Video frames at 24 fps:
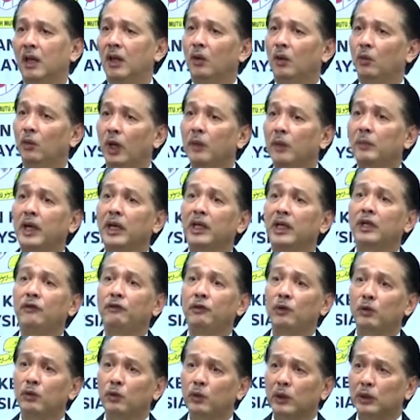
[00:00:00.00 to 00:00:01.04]
whereby if
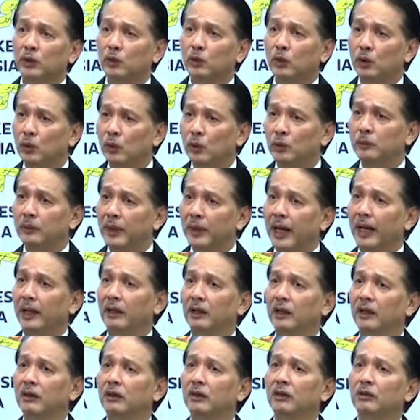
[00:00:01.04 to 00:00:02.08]
you were to look back
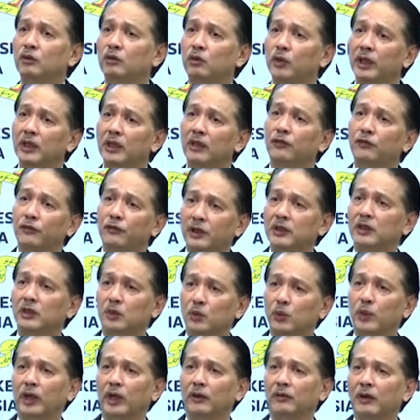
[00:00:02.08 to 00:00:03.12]
in during the first
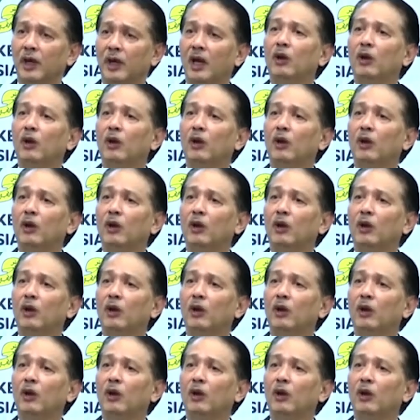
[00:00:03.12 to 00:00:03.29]
wave,